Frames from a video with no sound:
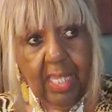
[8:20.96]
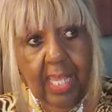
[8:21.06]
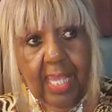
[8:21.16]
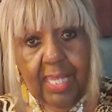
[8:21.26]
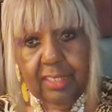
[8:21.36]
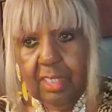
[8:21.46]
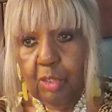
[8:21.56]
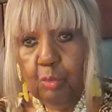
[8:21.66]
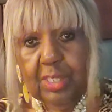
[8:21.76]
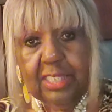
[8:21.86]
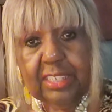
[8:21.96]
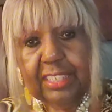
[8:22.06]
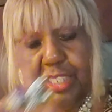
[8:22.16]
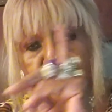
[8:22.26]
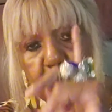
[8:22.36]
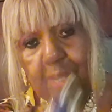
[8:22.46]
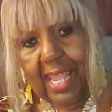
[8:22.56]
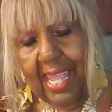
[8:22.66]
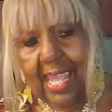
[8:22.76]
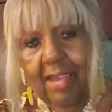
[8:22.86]
And what is it that you
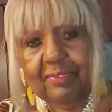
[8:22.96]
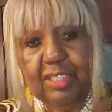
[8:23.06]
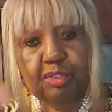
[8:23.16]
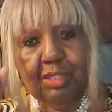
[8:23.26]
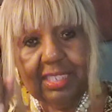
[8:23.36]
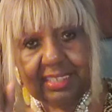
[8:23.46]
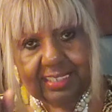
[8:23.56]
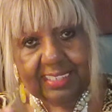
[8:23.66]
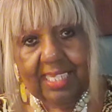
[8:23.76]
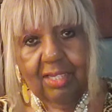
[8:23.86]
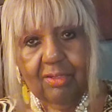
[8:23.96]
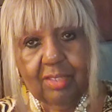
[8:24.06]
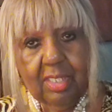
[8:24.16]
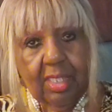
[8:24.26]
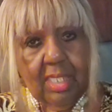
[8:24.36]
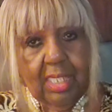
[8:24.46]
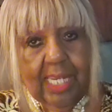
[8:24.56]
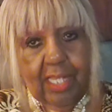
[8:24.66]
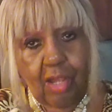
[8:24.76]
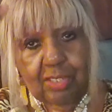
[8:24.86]
have that you could sell?
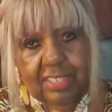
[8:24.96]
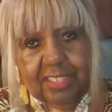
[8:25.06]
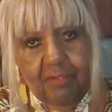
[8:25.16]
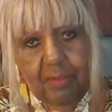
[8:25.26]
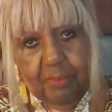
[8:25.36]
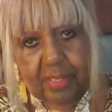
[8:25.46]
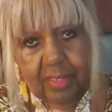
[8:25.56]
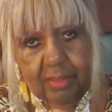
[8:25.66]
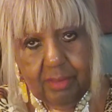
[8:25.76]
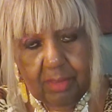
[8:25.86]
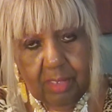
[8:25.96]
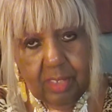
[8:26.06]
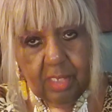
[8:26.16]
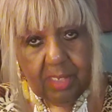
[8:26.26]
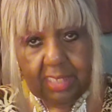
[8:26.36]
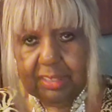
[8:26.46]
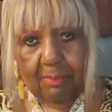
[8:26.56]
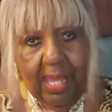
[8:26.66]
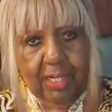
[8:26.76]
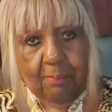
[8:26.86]
Like all this stuff up here. There's
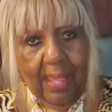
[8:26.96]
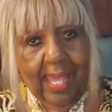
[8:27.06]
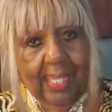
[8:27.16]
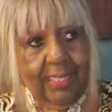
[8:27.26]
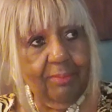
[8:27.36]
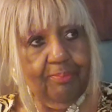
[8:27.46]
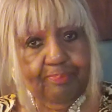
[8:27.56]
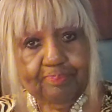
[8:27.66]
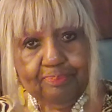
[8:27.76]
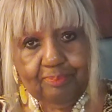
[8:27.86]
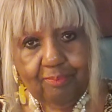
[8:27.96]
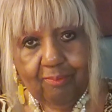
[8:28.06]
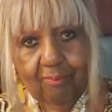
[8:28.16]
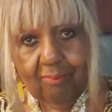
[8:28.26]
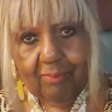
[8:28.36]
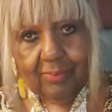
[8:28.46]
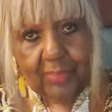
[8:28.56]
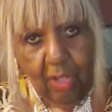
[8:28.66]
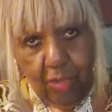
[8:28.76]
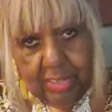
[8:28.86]
somebody to buy it.
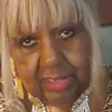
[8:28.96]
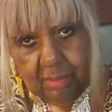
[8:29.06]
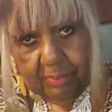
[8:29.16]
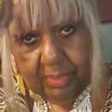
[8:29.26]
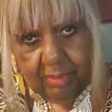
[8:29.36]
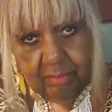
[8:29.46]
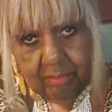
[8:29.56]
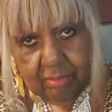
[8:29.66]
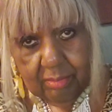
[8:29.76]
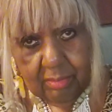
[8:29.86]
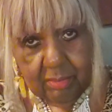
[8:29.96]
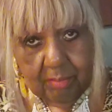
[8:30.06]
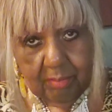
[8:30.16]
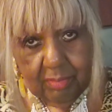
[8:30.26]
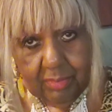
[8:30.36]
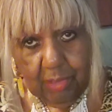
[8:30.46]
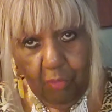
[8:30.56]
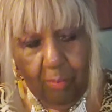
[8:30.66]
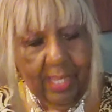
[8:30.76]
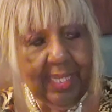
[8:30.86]
All this up here.
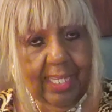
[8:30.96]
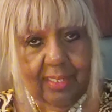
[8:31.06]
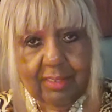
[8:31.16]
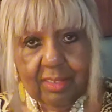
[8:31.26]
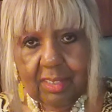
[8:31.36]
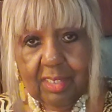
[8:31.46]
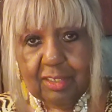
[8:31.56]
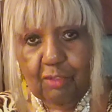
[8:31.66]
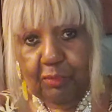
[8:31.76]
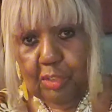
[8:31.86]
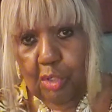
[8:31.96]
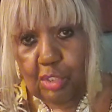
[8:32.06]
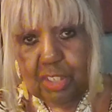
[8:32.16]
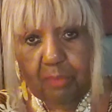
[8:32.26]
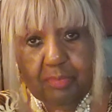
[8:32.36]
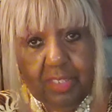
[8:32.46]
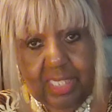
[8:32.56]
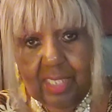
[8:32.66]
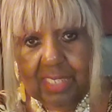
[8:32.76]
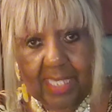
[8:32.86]
Over my head. So if you know it's up
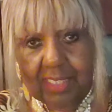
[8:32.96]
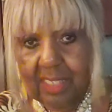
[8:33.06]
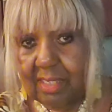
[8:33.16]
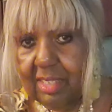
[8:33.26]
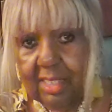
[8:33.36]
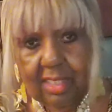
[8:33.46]
here like this,